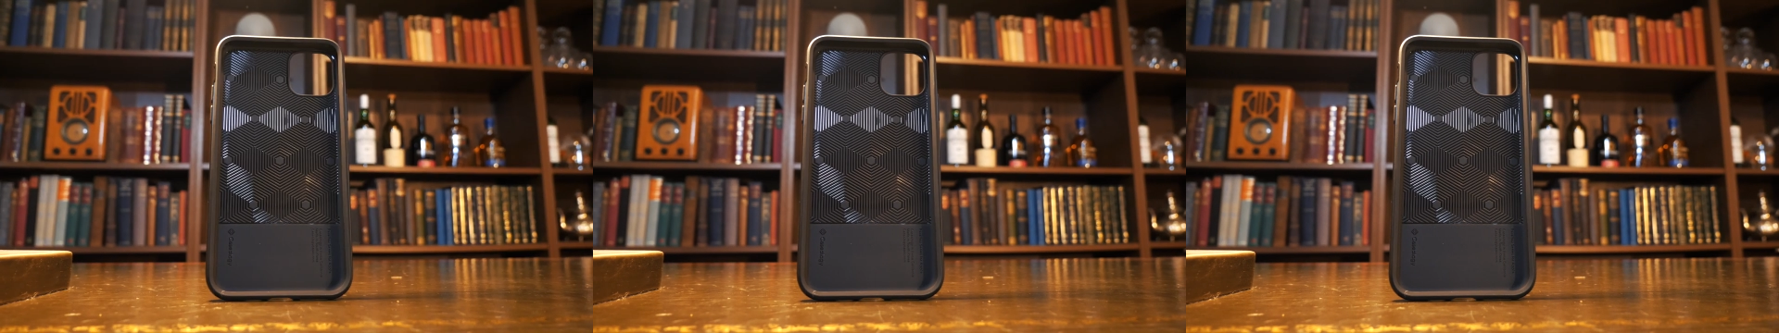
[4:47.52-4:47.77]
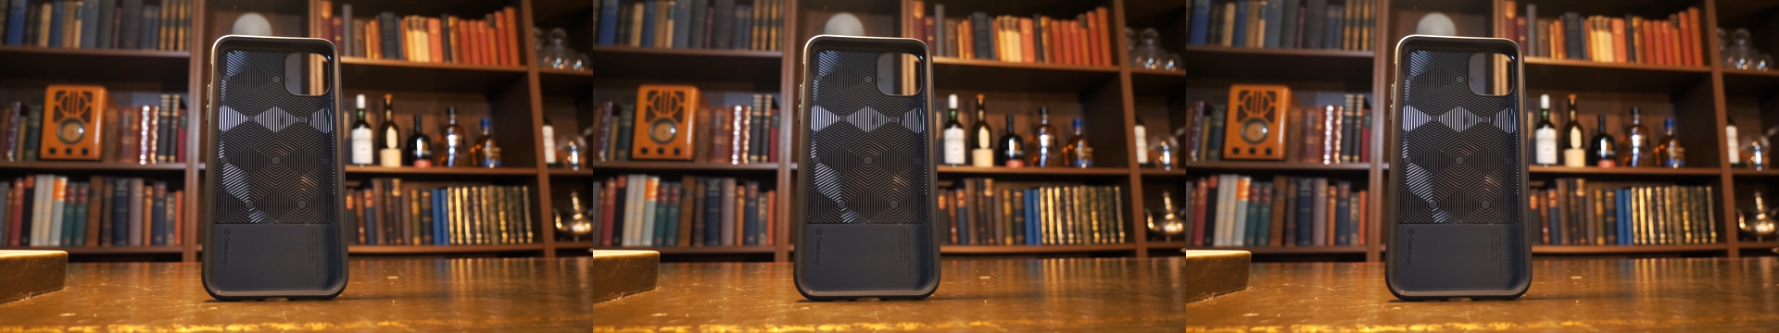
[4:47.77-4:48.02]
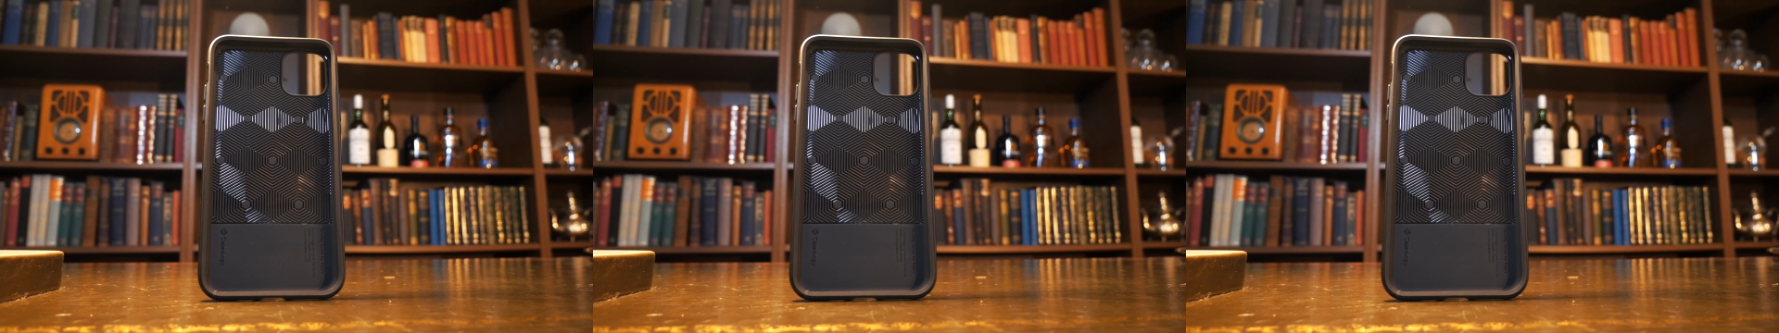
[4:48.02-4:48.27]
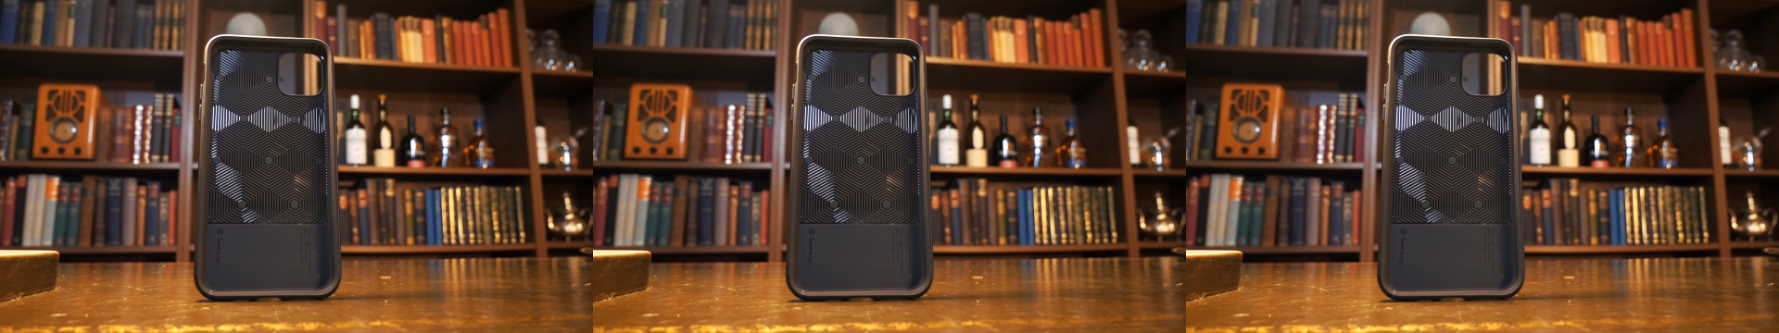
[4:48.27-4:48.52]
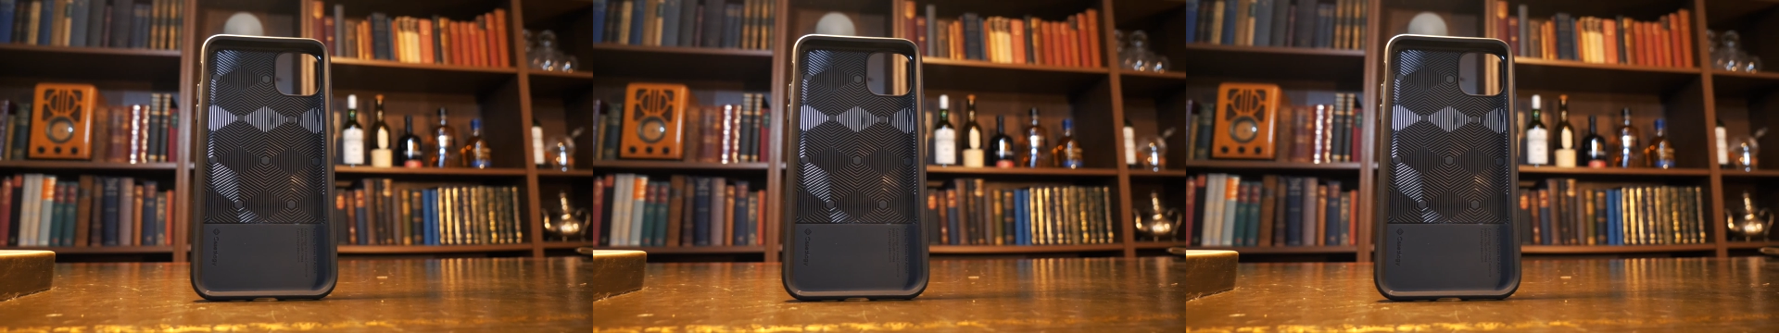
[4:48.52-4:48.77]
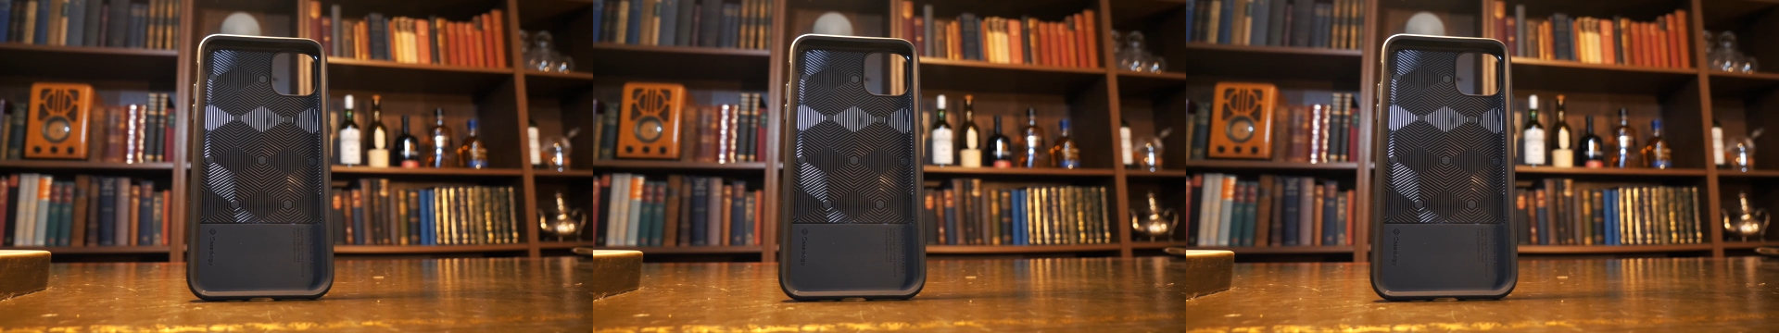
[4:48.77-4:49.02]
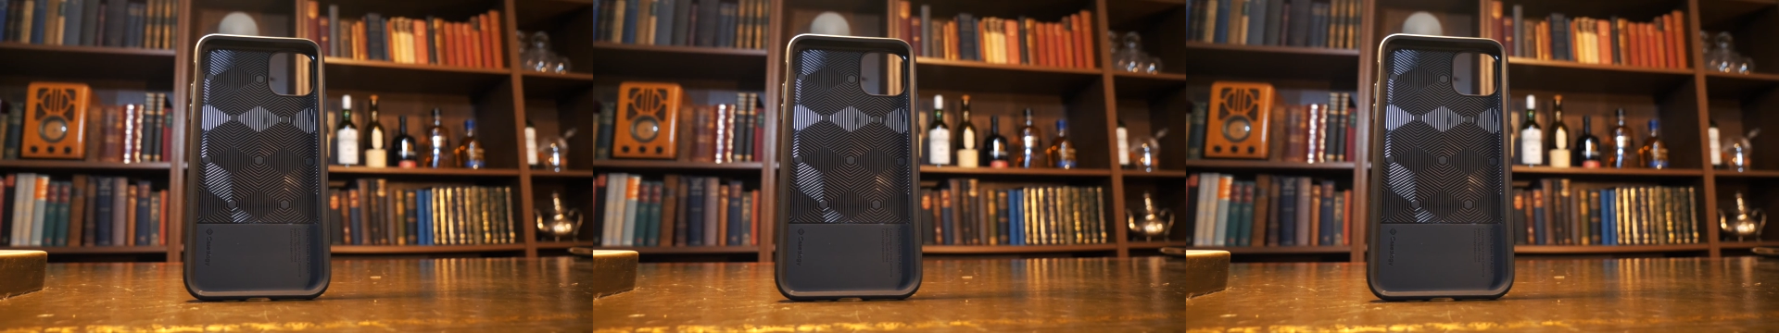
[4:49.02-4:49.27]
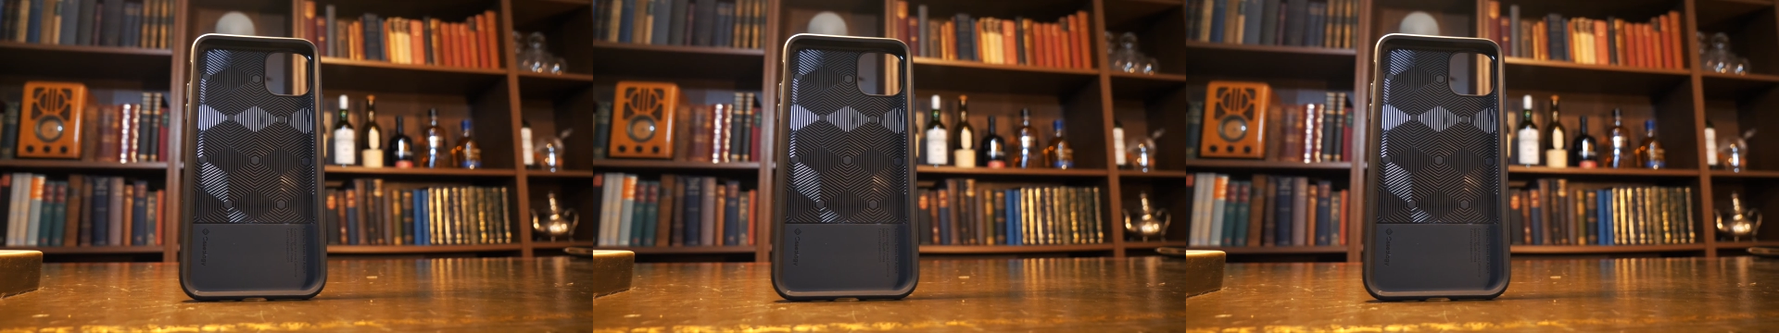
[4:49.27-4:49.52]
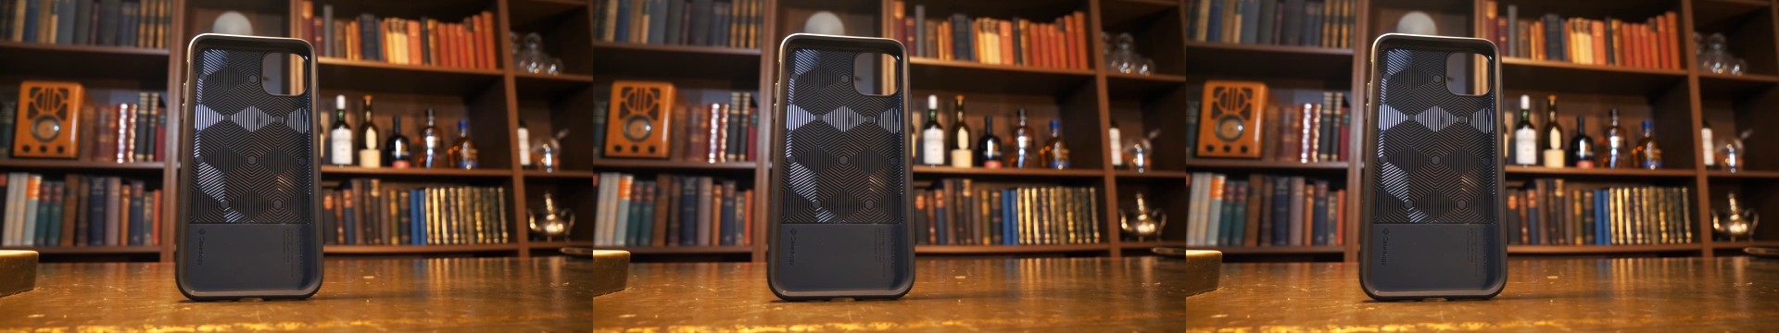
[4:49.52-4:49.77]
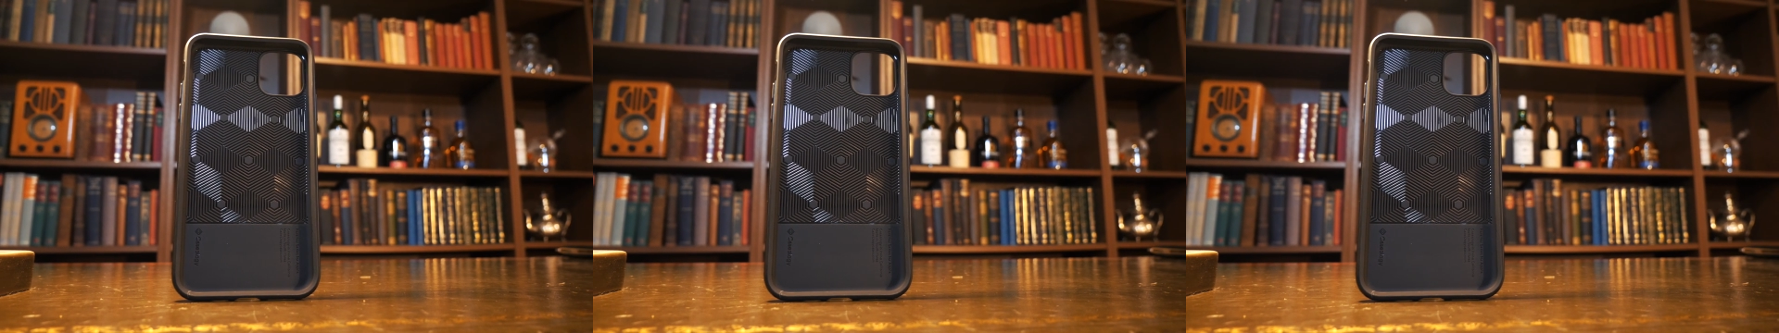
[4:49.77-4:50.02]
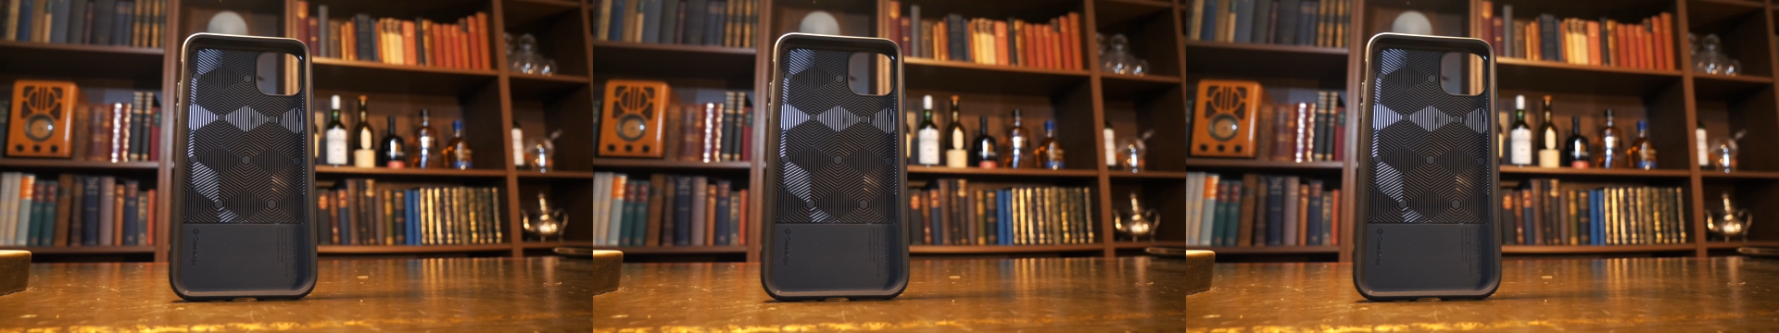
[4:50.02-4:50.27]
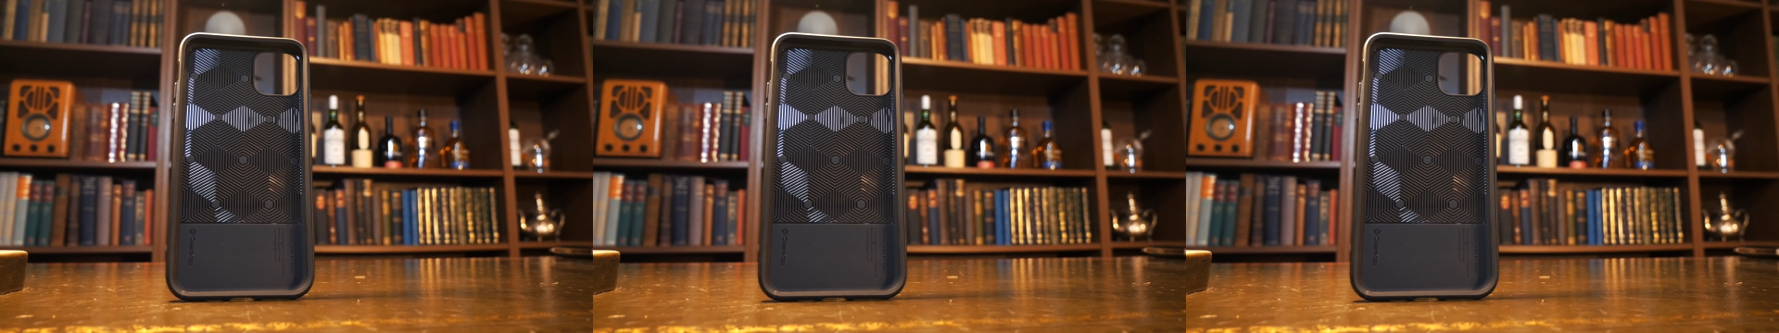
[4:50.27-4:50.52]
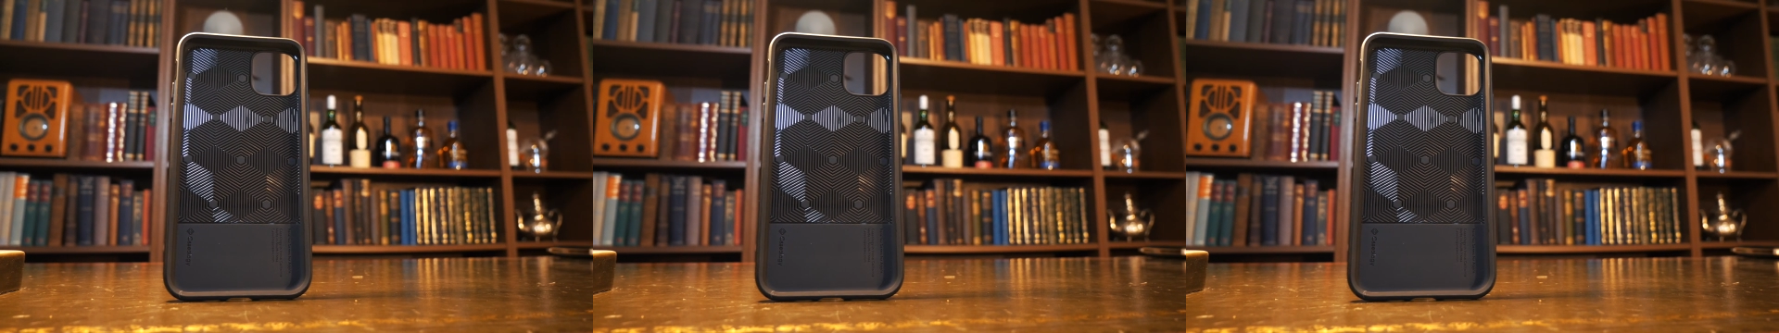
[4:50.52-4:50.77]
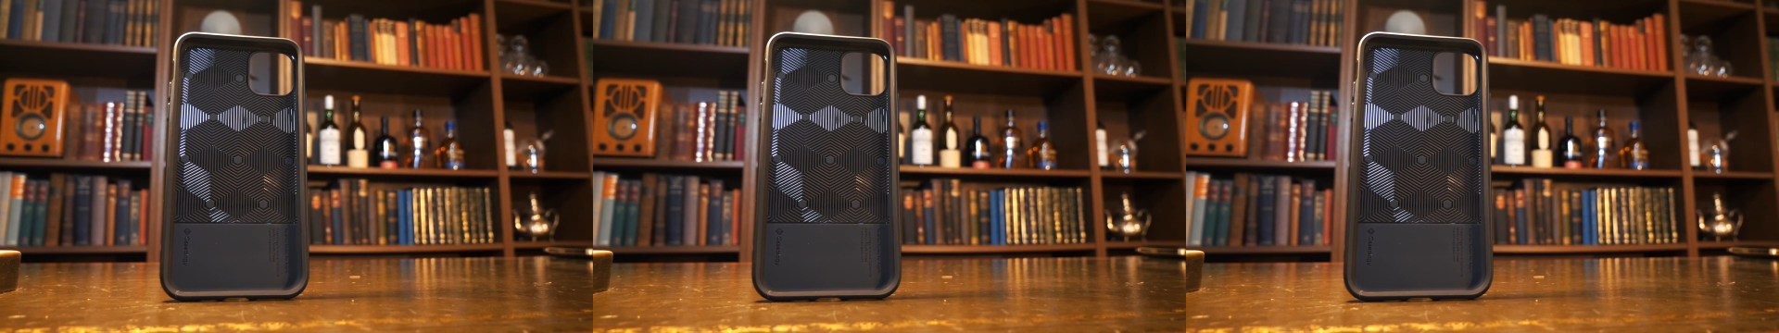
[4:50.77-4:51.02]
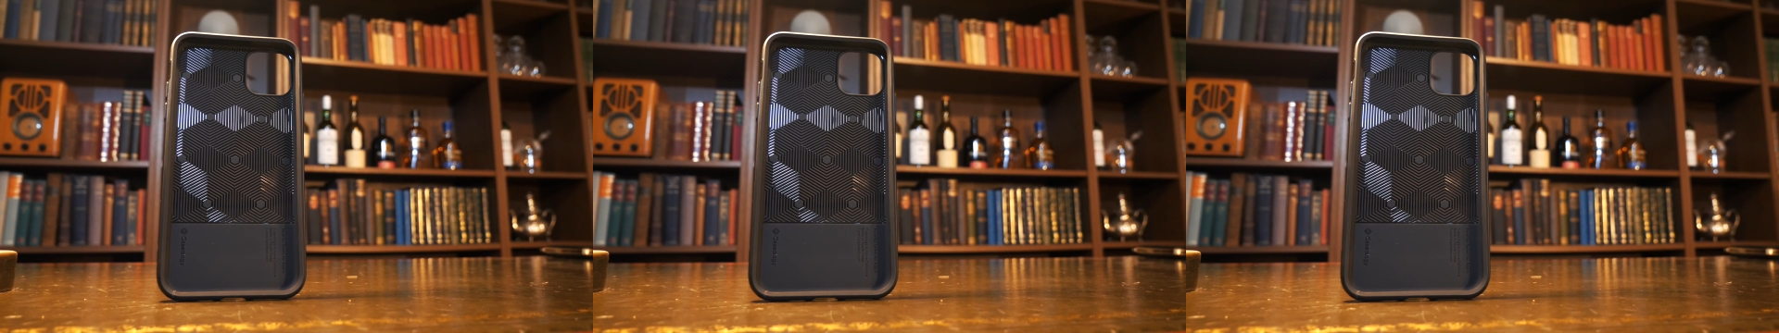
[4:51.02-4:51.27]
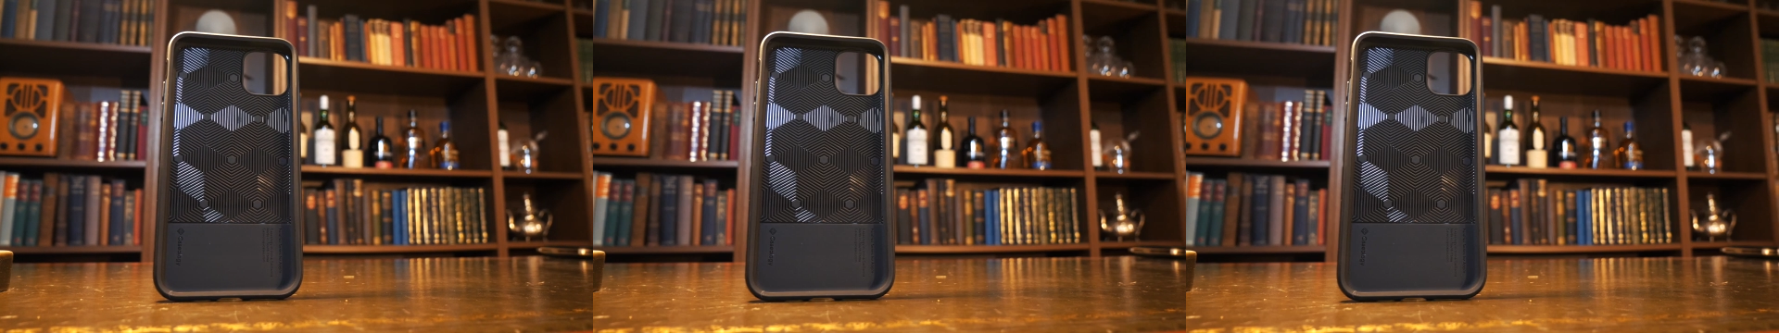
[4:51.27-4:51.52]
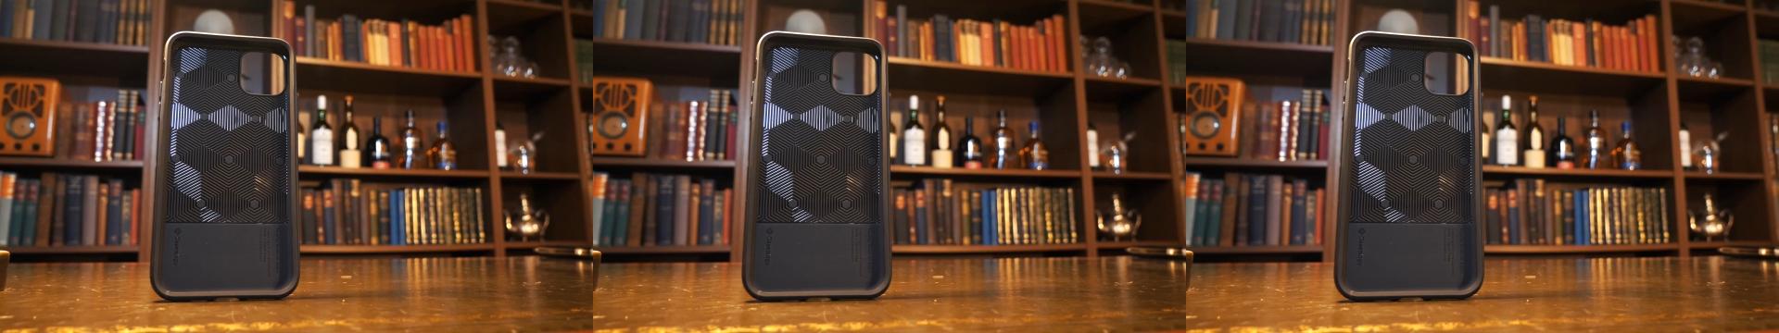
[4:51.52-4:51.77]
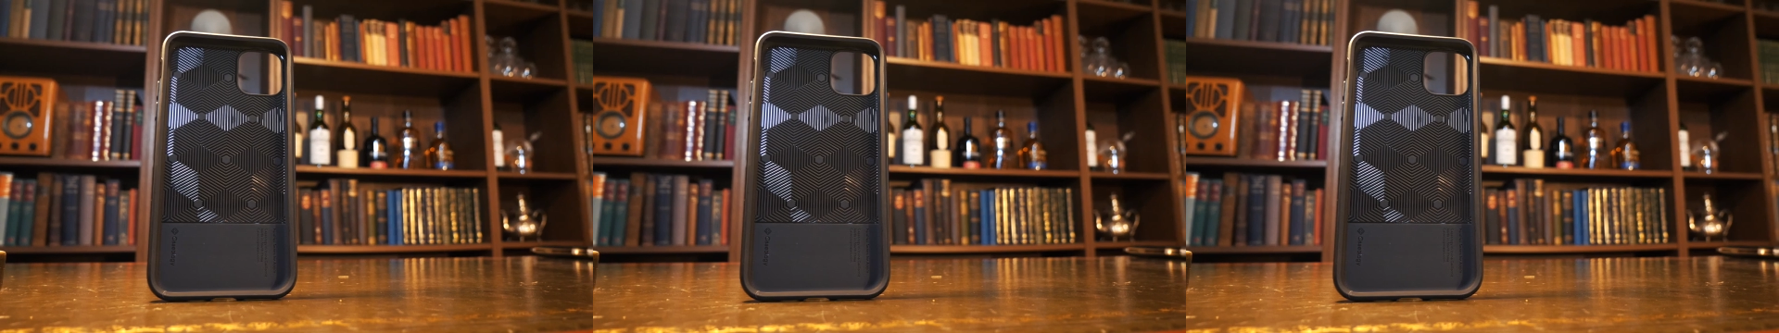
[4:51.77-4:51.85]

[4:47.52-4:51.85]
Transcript: [unreadable: no face in view]